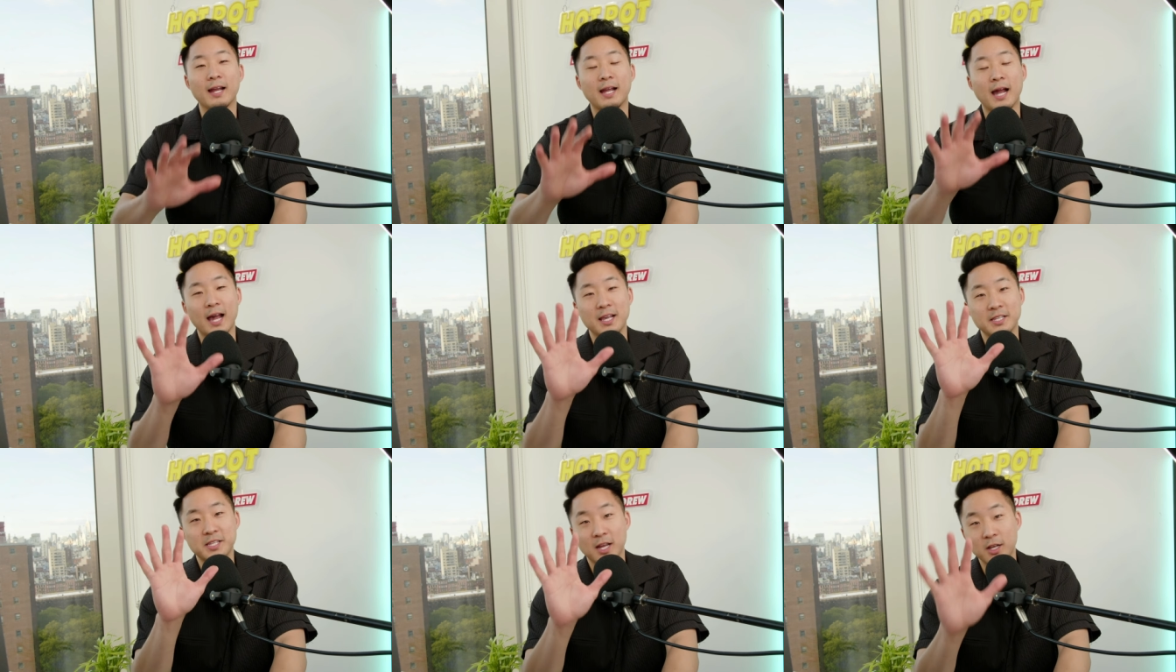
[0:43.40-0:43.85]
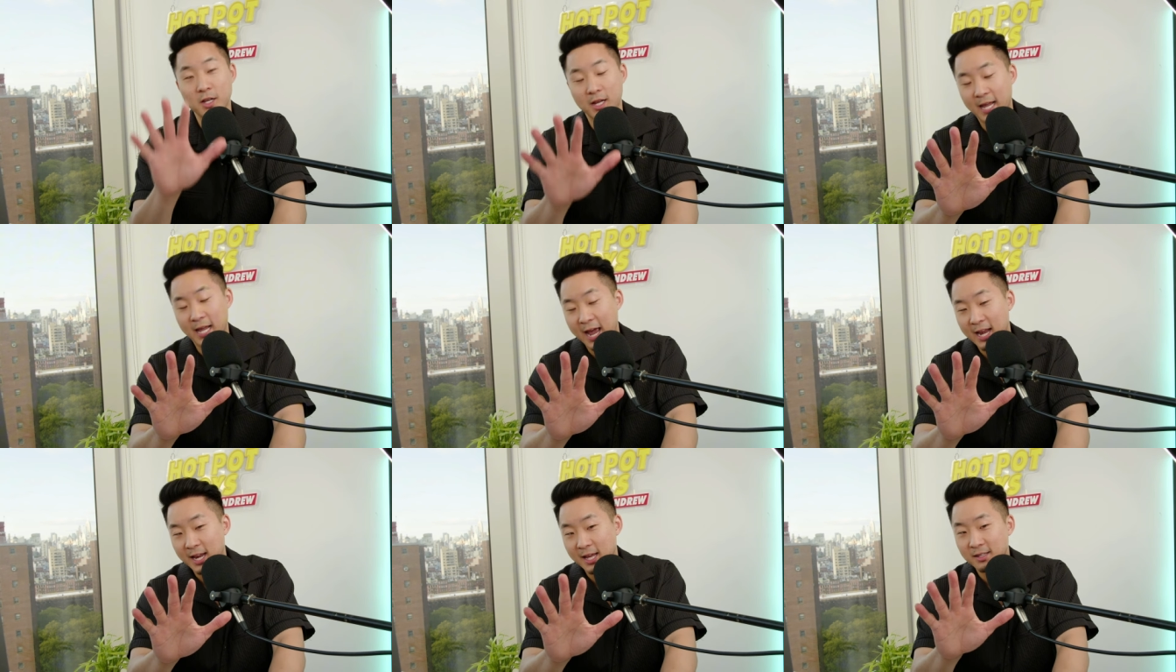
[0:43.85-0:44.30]
guys, I need to
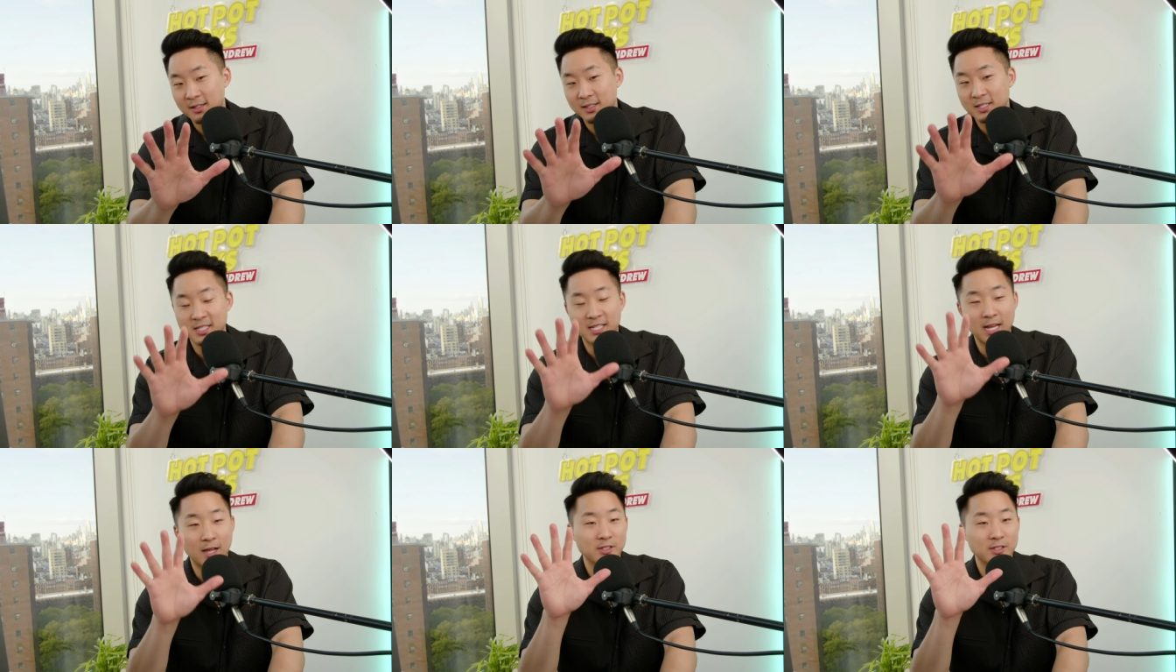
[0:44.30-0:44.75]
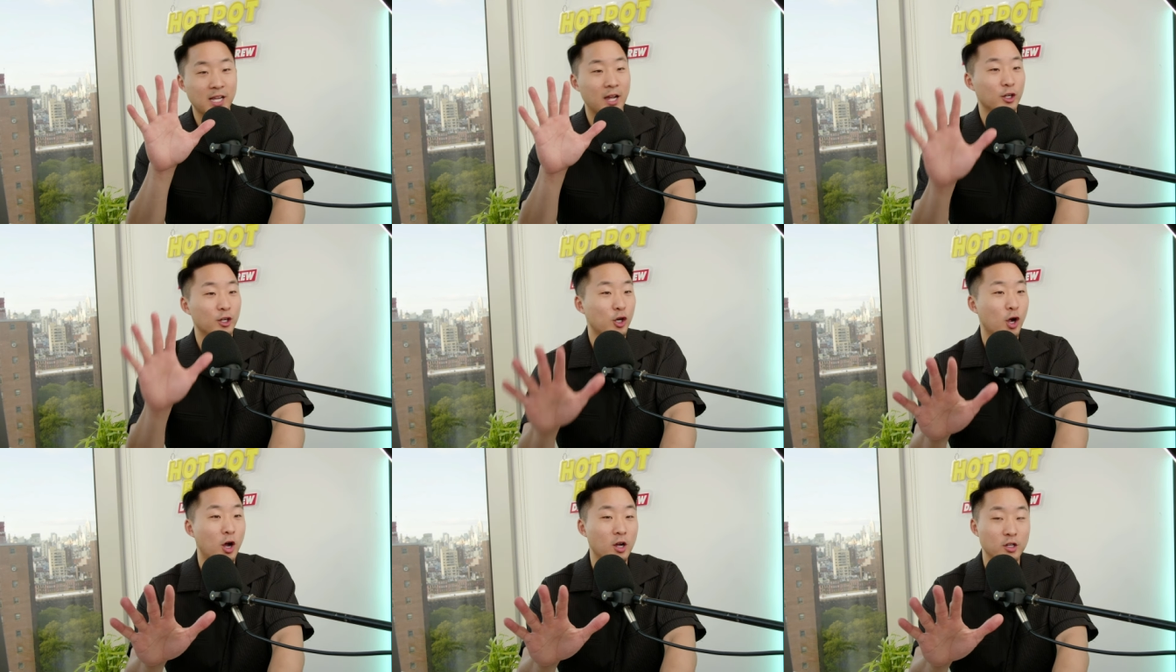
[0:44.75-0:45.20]
get it. This sounds
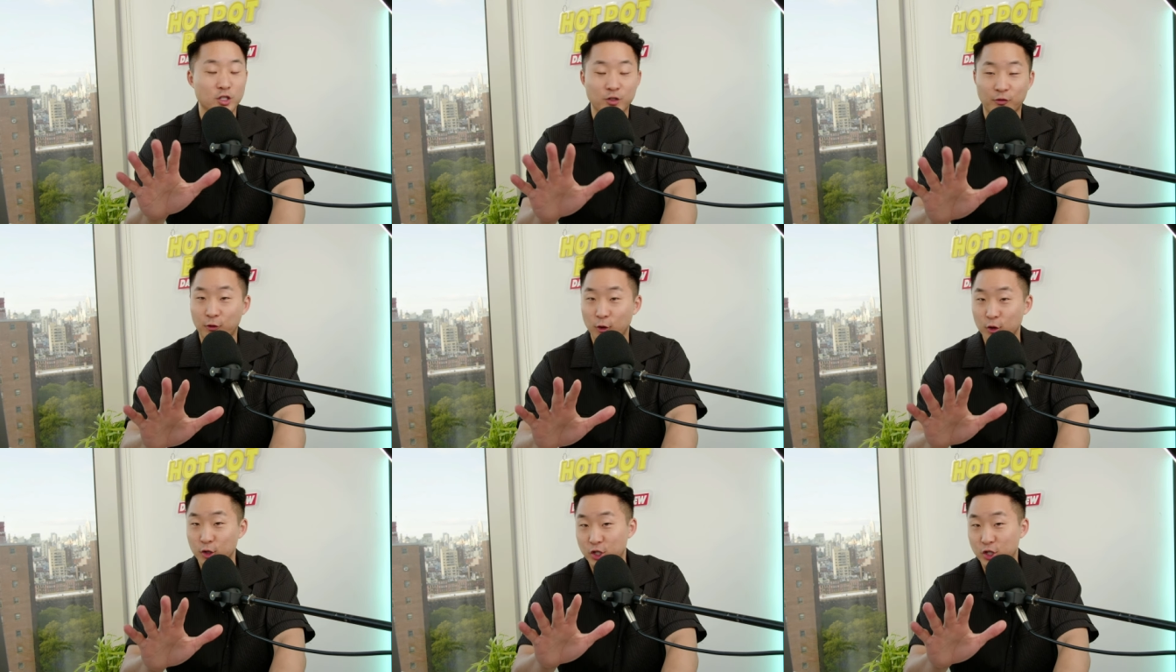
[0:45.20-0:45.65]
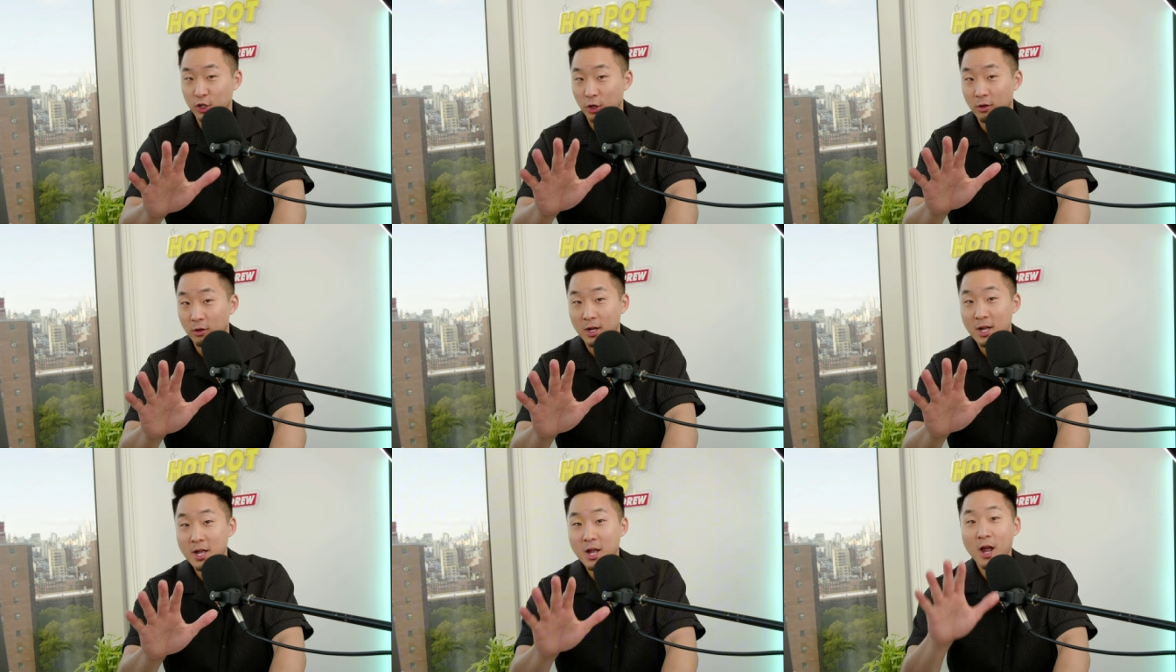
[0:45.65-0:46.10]
kind of
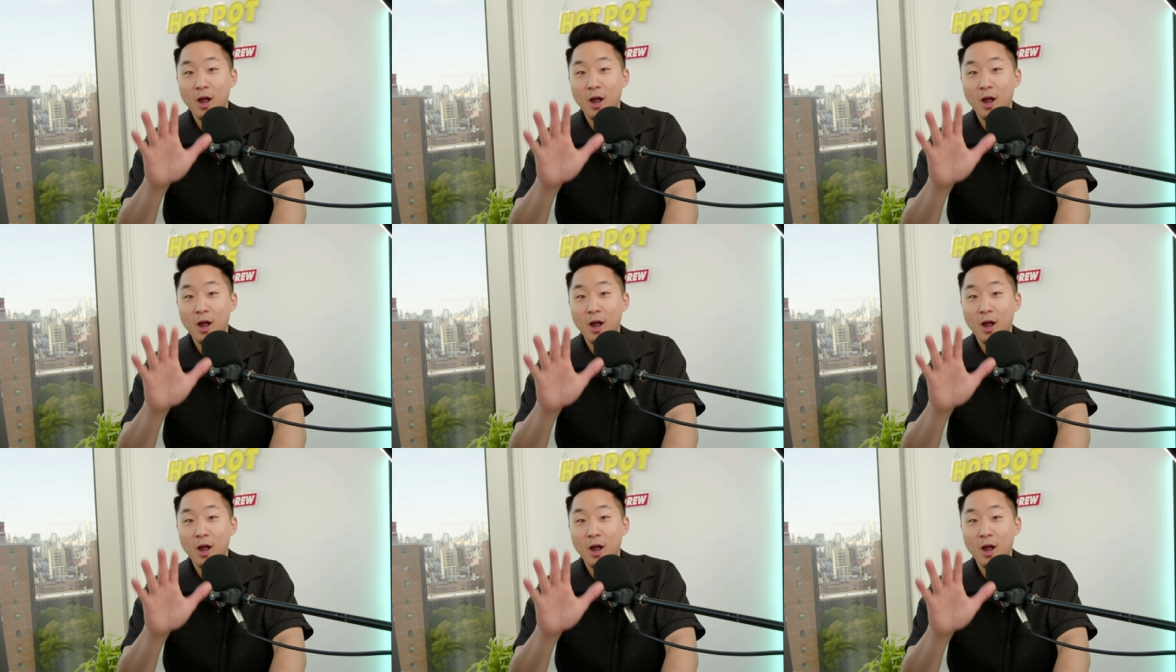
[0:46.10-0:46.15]
controversial.